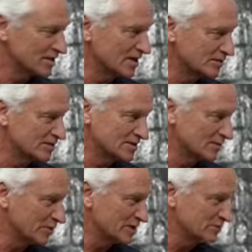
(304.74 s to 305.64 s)
are not in the
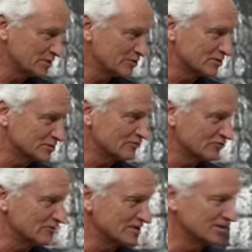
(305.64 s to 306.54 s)
brain because of
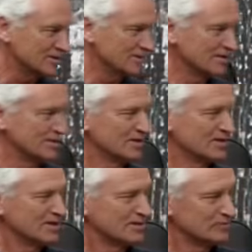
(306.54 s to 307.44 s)

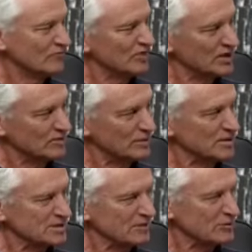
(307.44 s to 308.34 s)
to wait
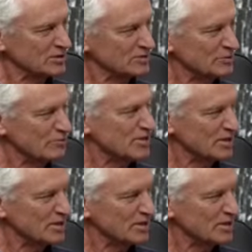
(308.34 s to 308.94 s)
when somebody smokes